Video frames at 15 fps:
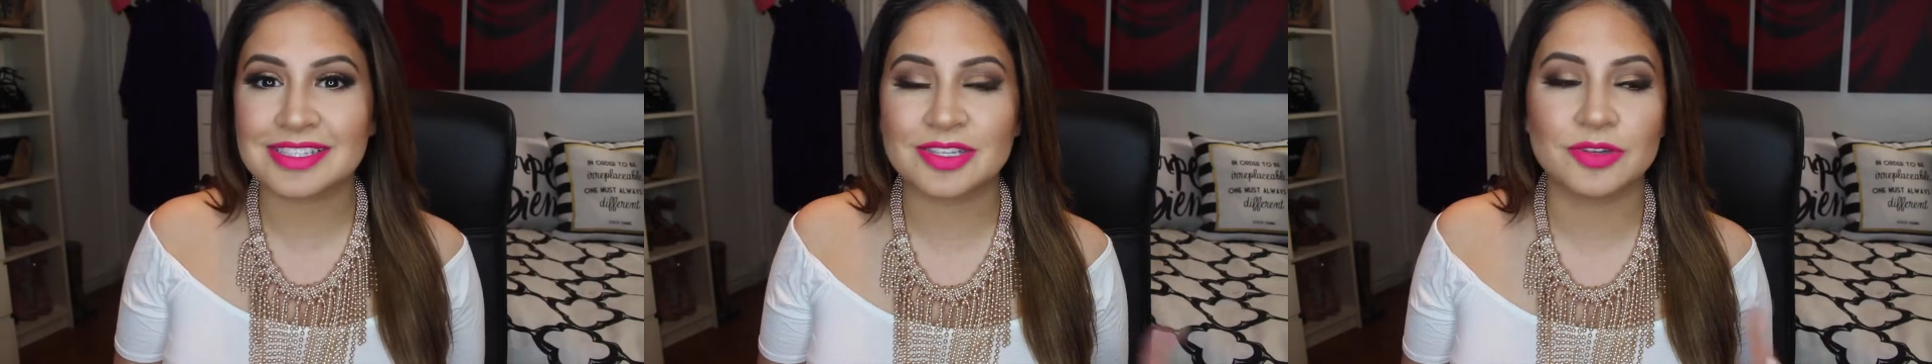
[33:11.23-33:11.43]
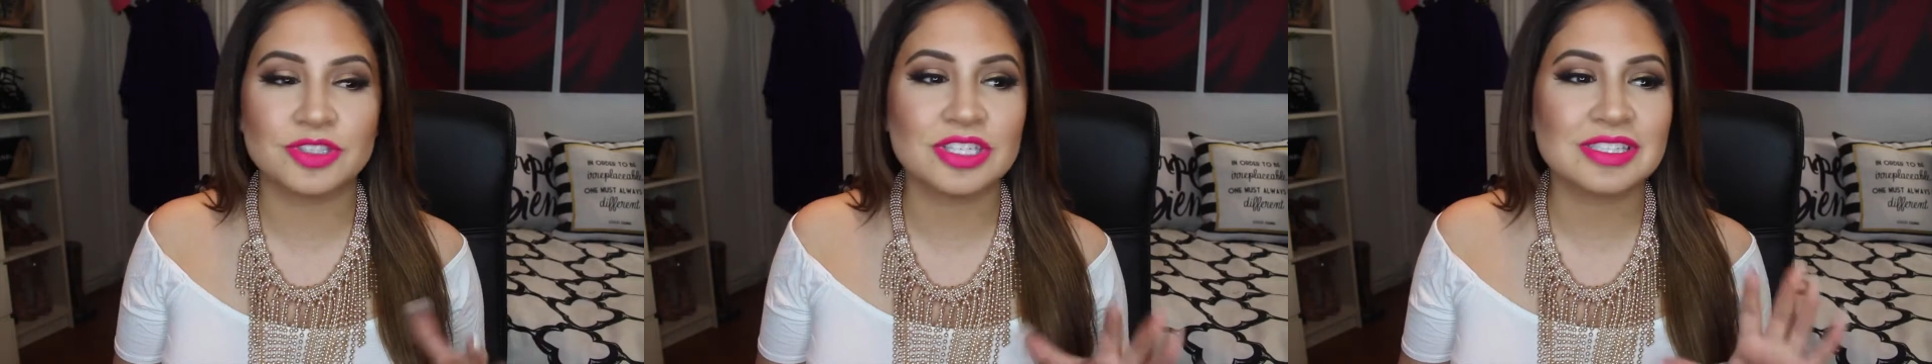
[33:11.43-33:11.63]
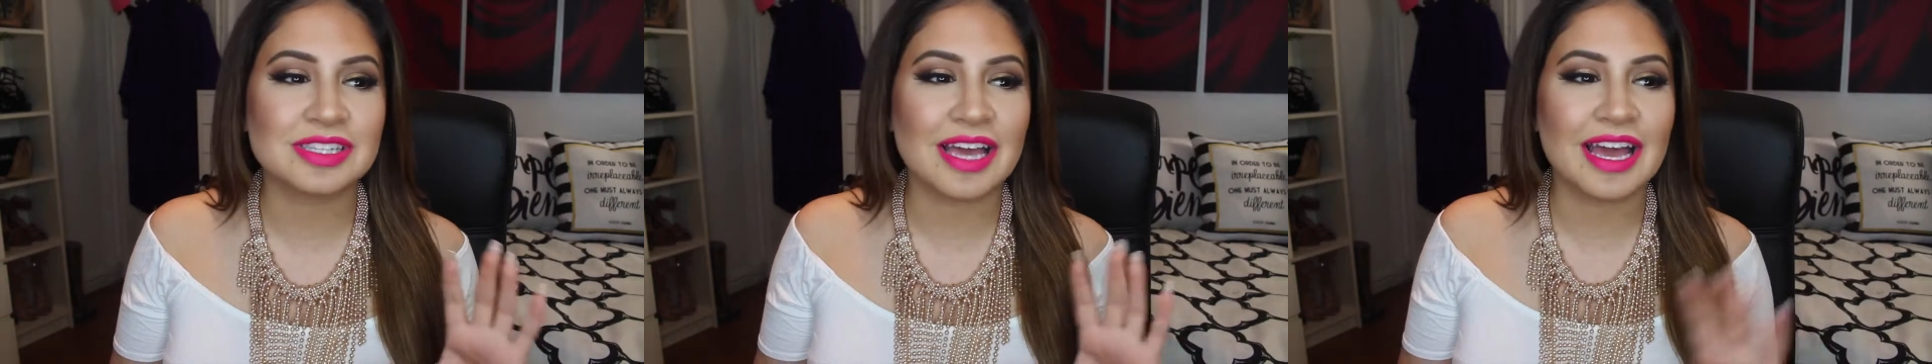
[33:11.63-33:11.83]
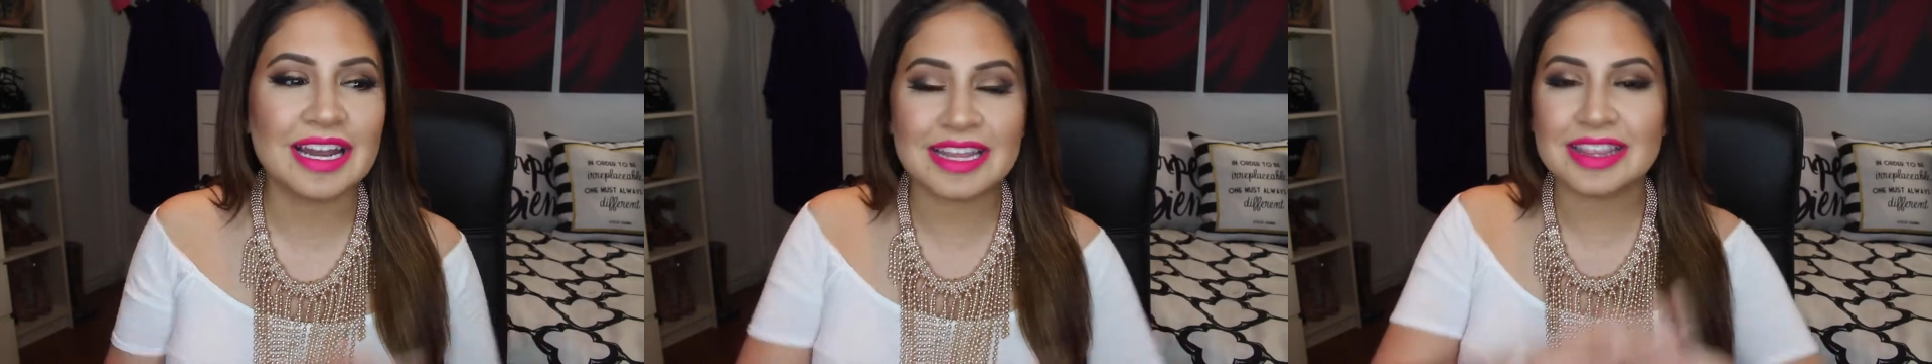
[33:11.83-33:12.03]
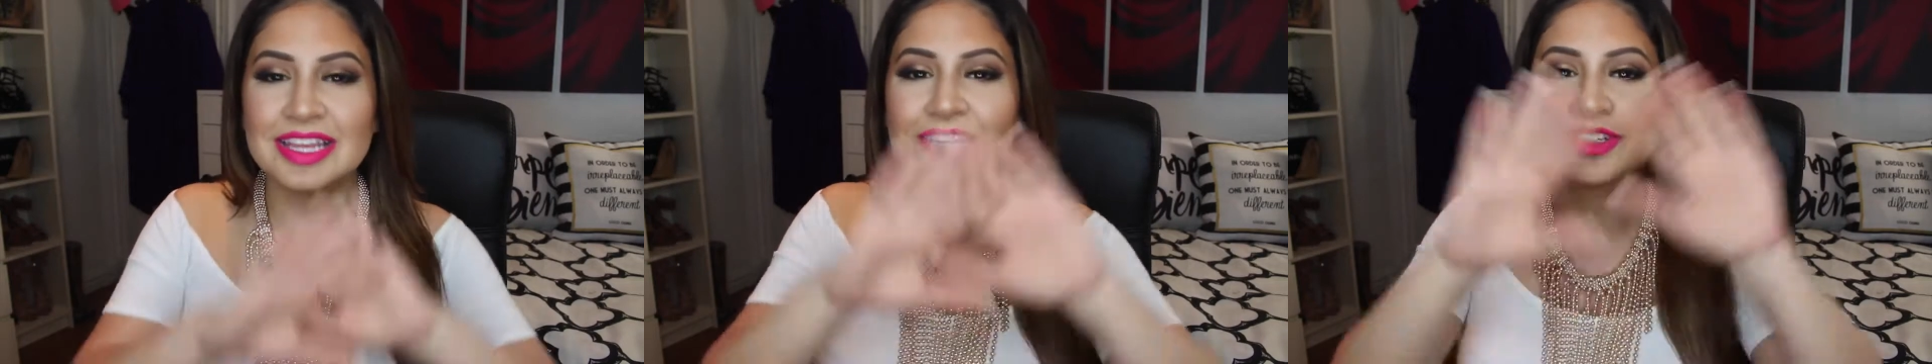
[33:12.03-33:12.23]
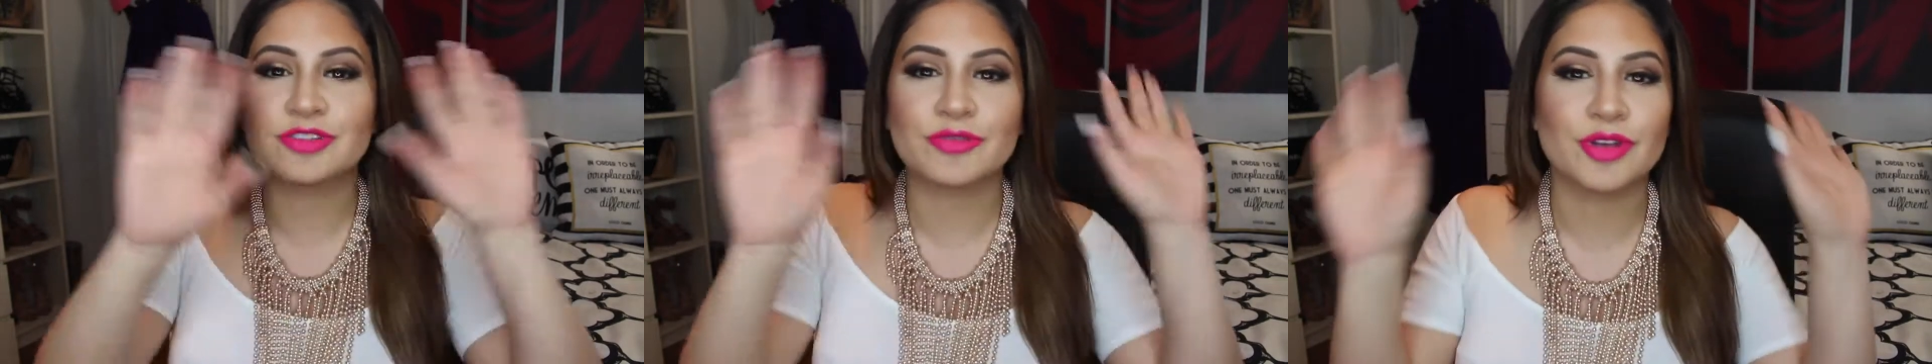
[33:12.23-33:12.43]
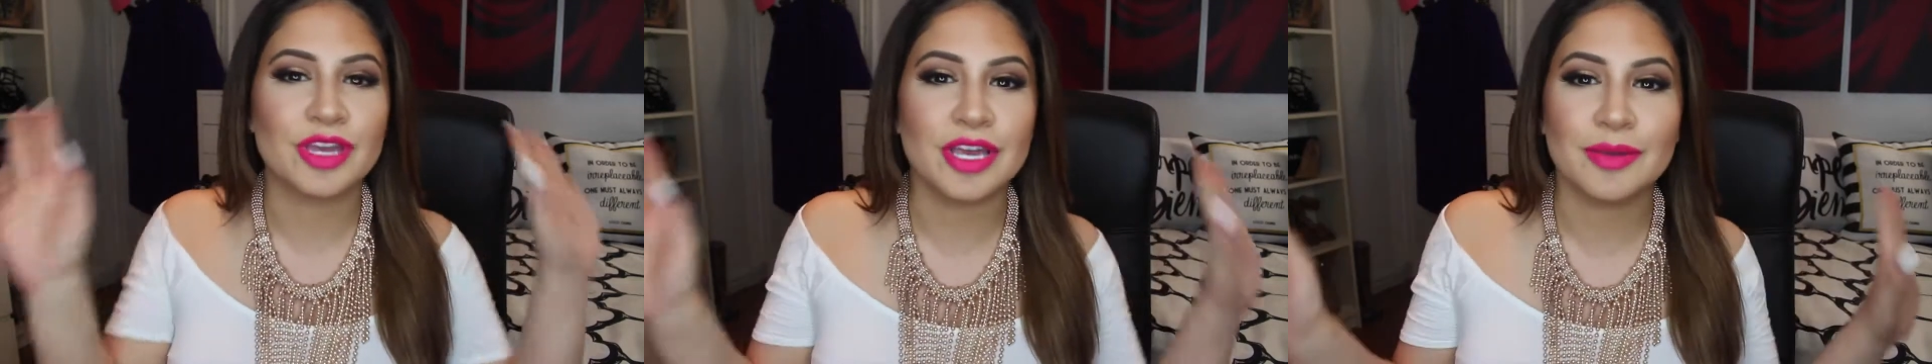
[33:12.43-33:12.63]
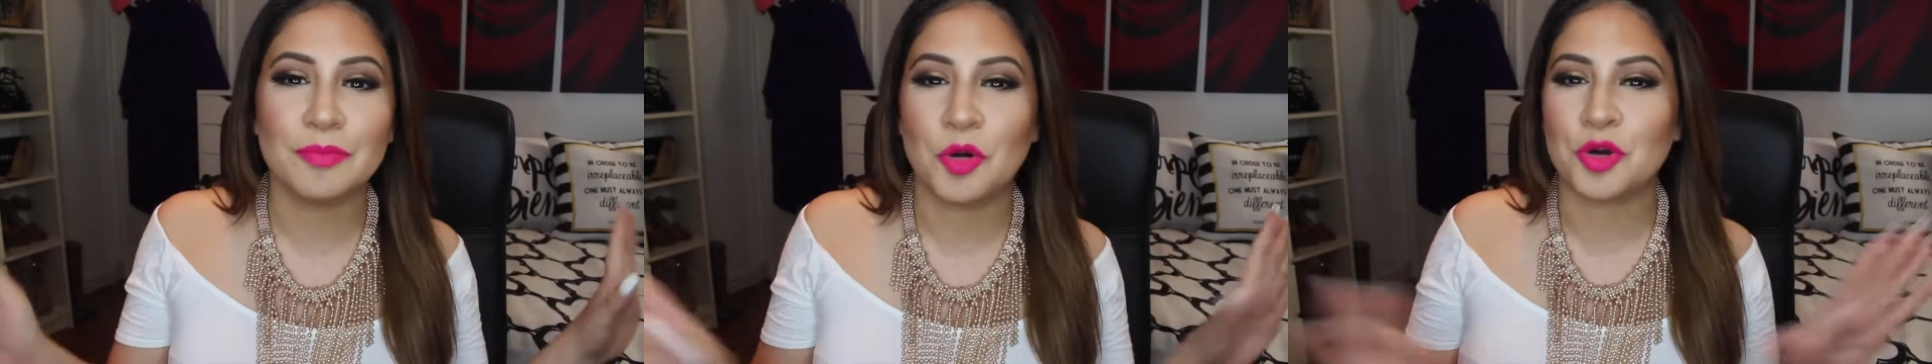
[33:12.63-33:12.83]
So just anything
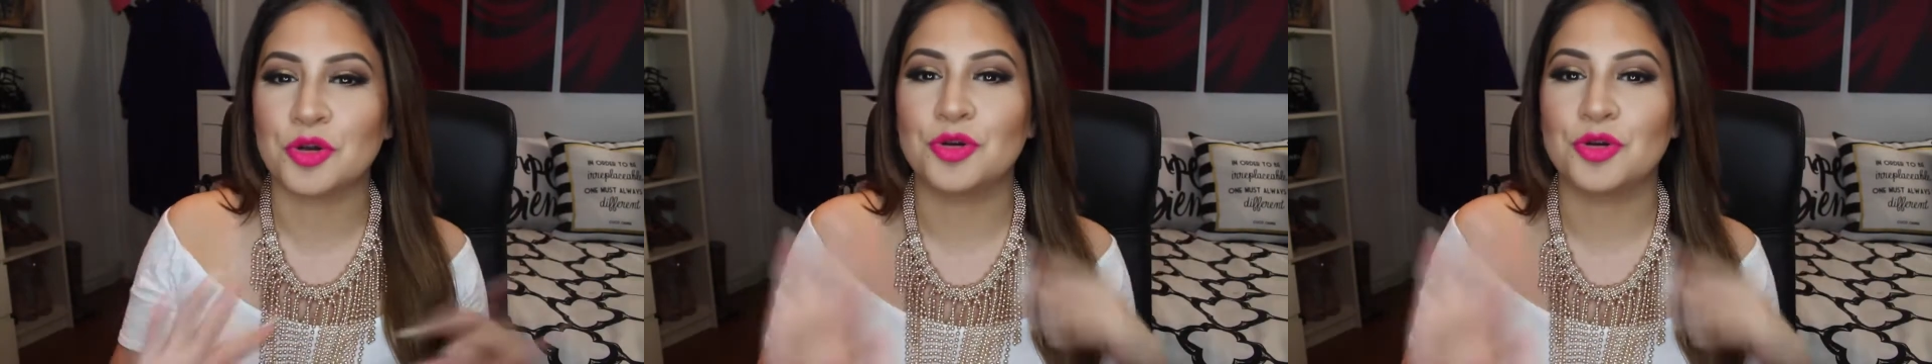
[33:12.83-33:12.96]
dream or